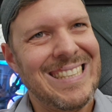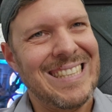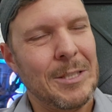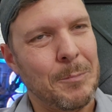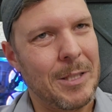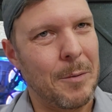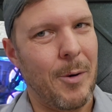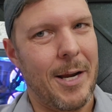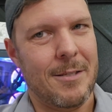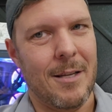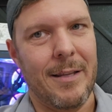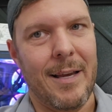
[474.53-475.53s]
Let's put the
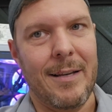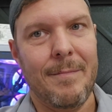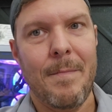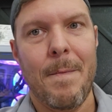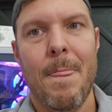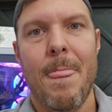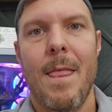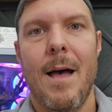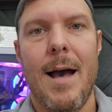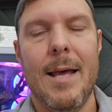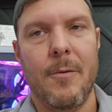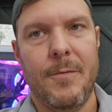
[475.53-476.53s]
brakes on that.
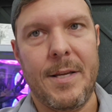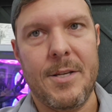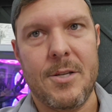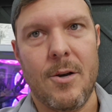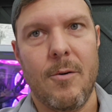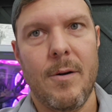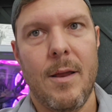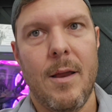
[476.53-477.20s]
I don't think so.